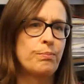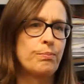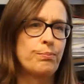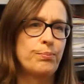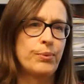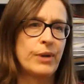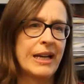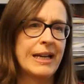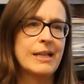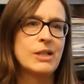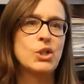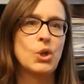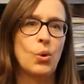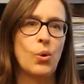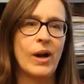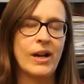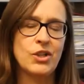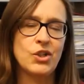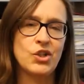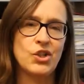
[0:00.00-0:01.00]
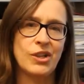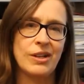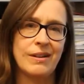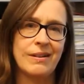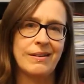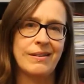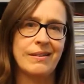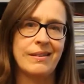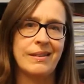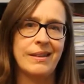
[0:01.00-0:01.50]
bring into
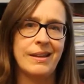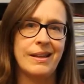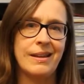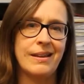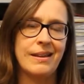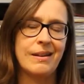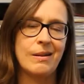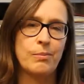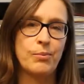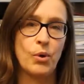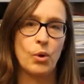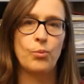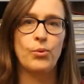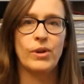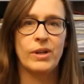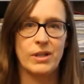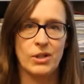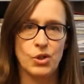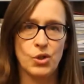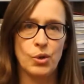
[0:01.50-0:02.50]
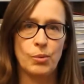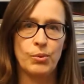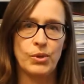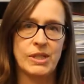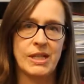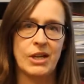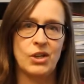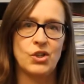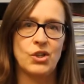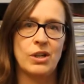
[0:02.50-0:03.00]
question the appropriate
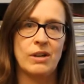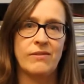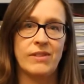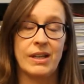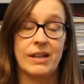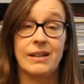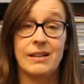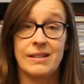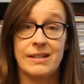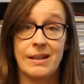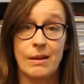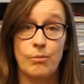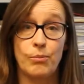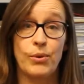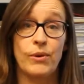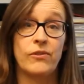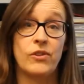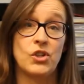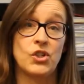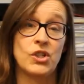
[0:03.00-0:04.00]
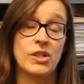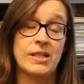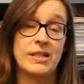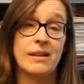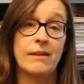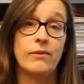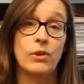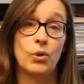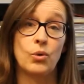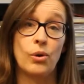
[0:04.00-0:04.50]
interpretation of the consent provisions
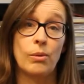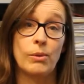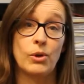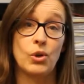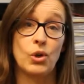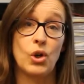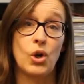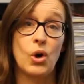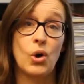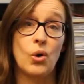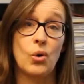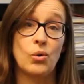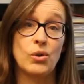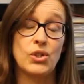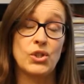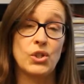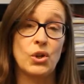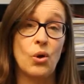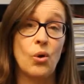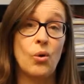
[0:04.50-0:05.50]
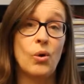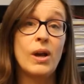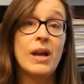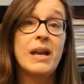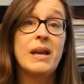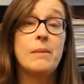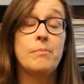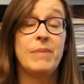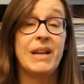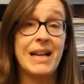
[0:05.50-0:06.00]
of the criminal code. So
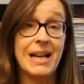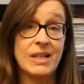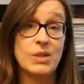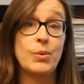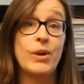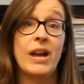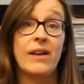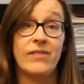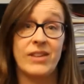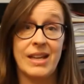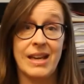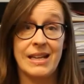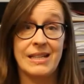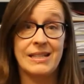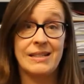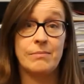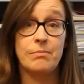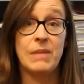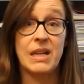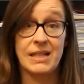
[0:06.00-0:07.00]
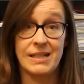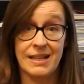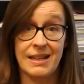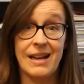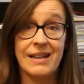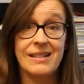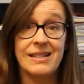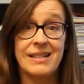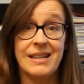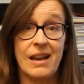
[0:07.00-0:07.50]
because we have a yes means
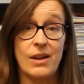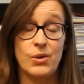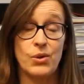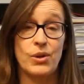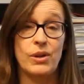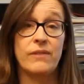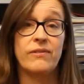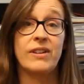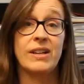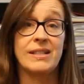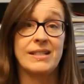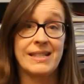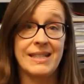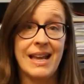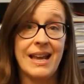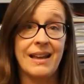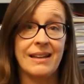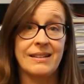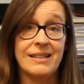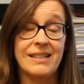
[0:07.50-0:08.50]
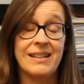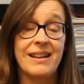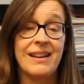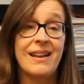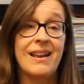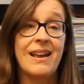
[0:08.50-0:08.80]
yes standard of consent,